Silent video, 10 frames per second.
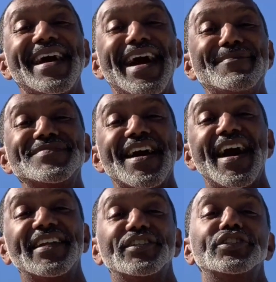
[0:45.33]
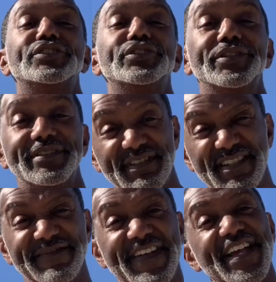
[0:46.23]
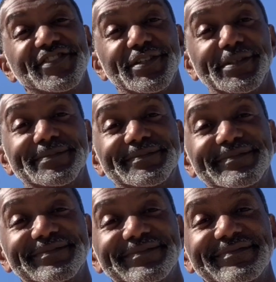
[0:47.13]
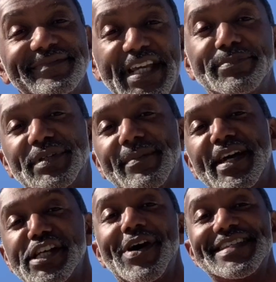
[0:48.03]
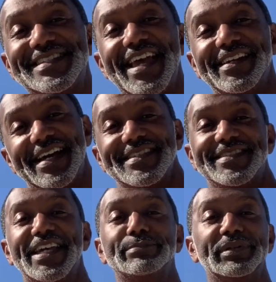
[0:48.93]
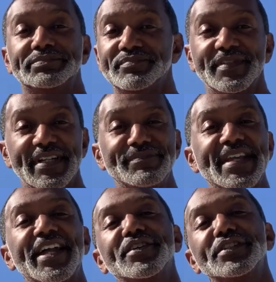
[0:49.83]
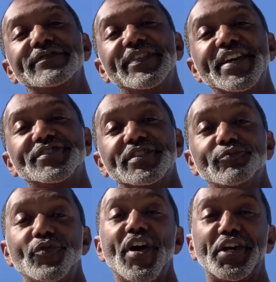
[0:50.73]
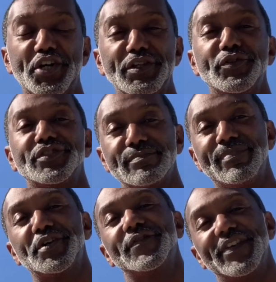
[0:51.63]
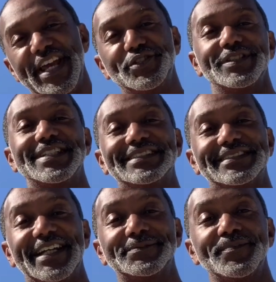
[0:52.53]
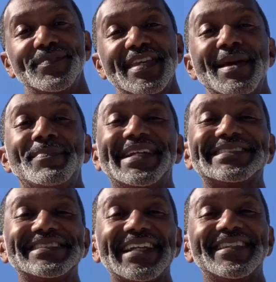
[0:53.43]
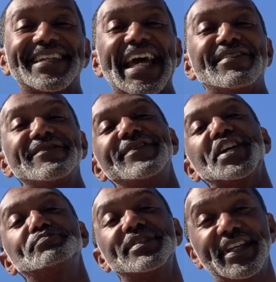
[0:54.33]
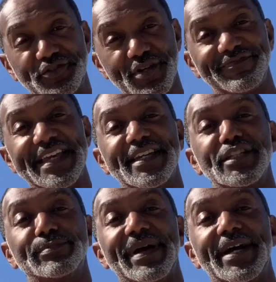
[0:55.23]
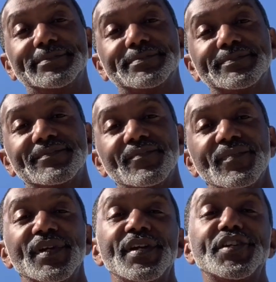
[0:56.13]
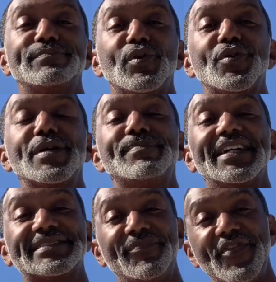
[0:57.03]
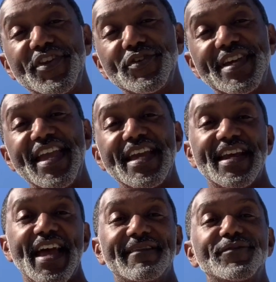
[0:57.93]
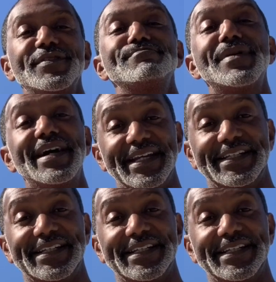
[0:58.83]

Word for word: I'm not a good investor. Yep, yep, I know, I said it, I said it, but I'm not a good investor, although I could use some better financial insight. But it's not the kind of investment that you're thinking about. It's more about something that you can't have with money.